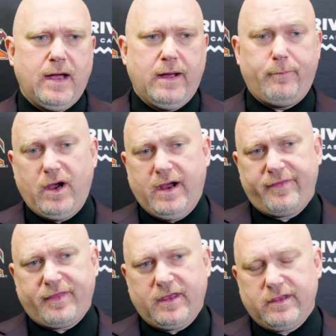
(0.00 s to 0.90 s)
I
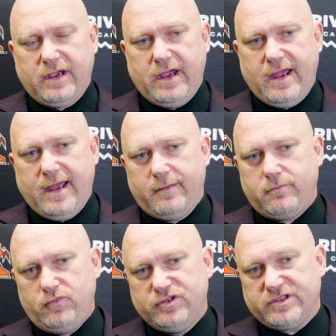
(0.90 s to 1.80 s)
think the
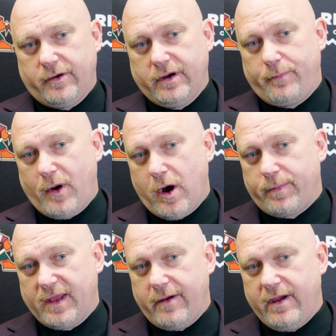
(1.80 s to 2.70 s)
start with a power
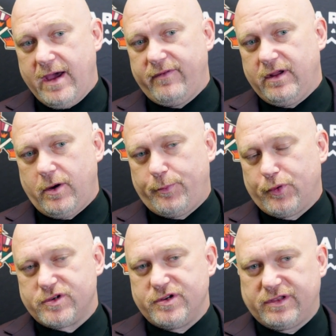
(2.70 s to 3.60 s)
play, we have
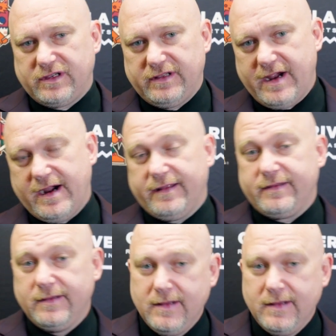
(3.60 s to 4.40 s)
opportunity there, and